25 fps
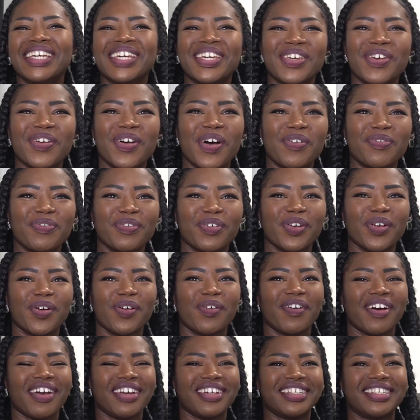You have no
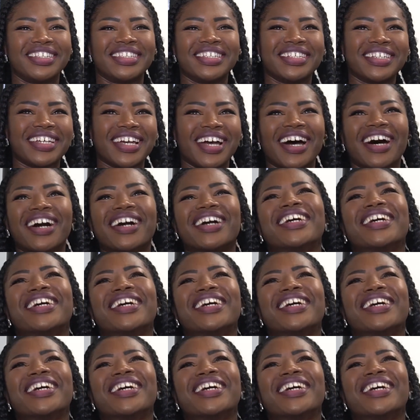idea.